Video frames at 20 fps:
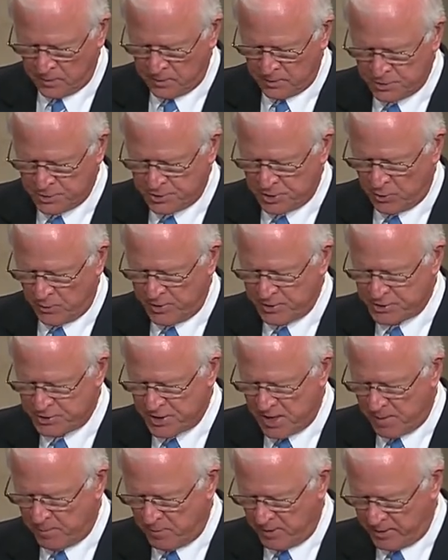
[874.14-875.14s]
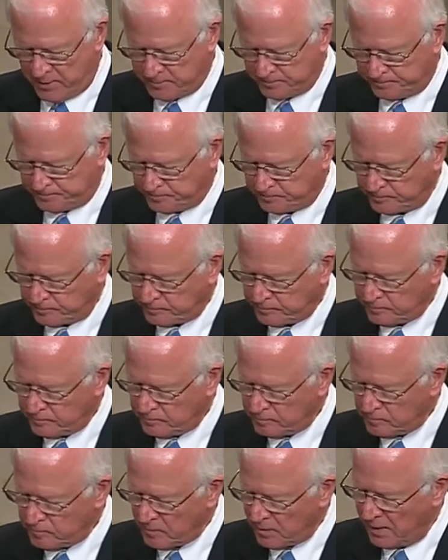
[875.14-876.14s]
So in summary,
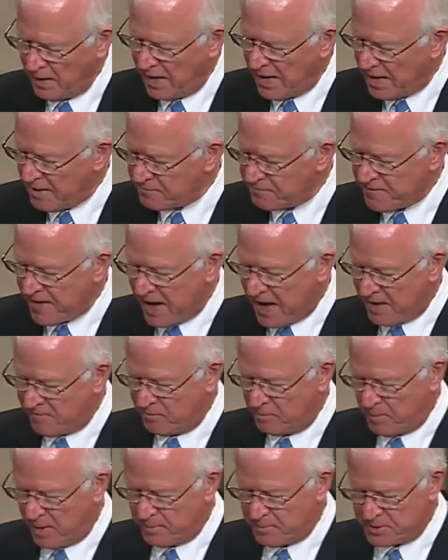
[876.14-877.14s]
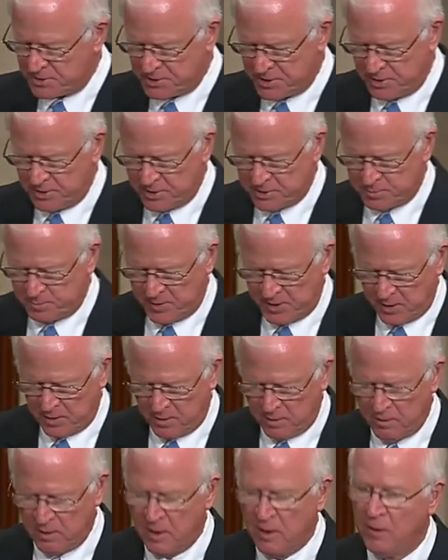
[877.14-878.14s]
I have 5 amendments to this
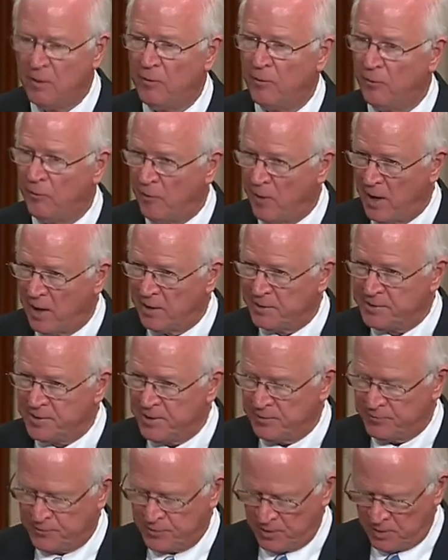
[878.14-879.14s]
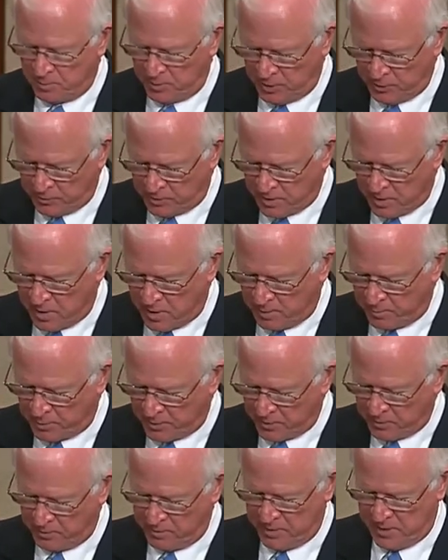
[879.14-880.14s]
bill relative to the Blue Card
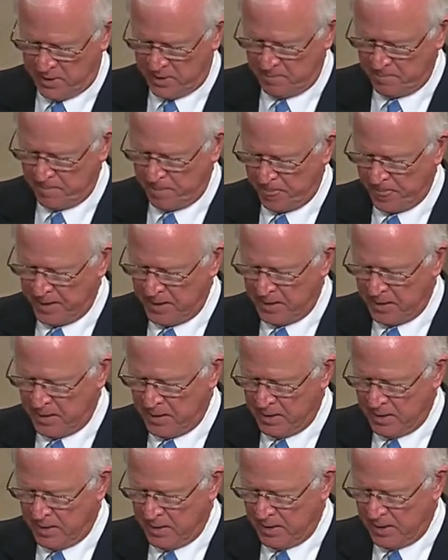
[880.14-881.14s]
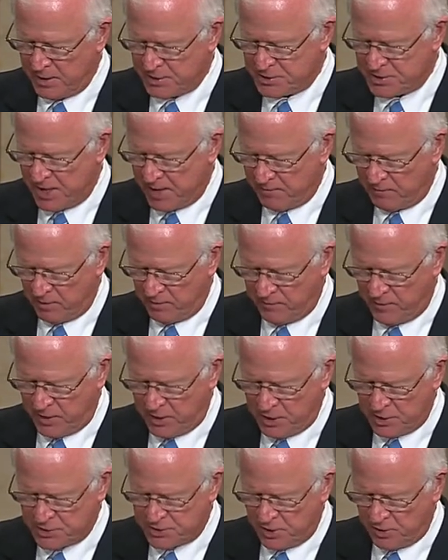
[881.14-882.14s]
program, and several of
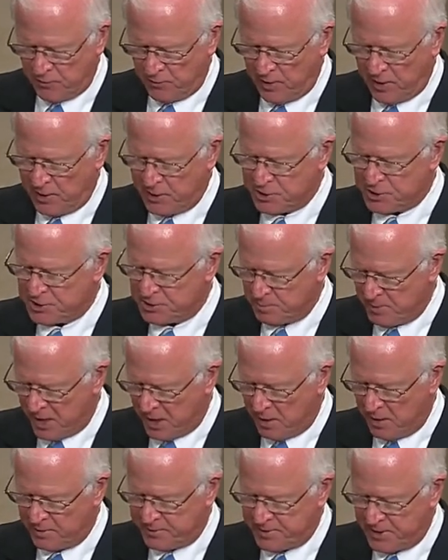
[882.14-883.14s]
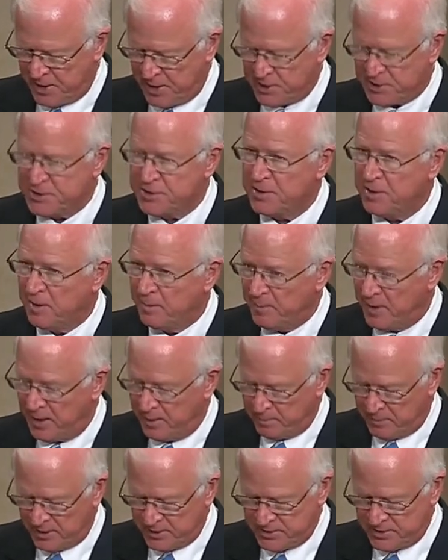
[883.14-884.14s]
these are really smell test
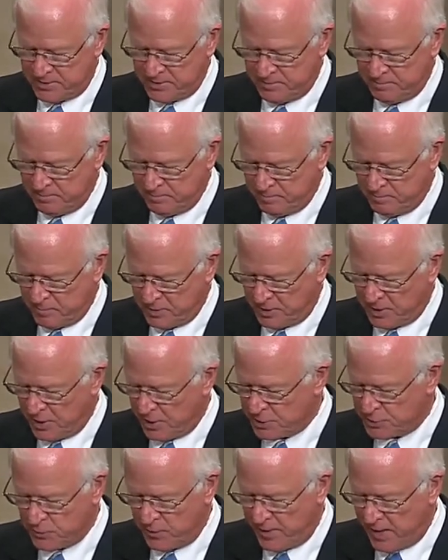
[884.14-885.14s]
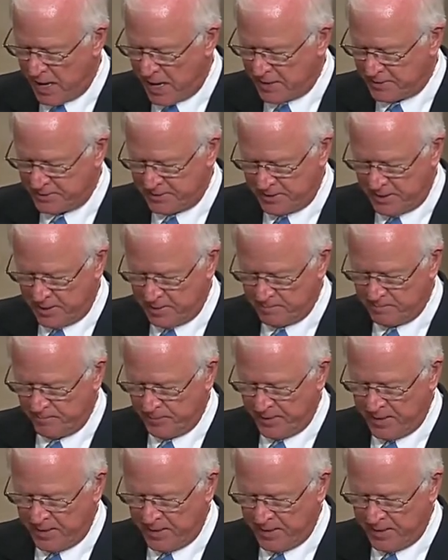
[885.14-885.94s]
amendments because without them,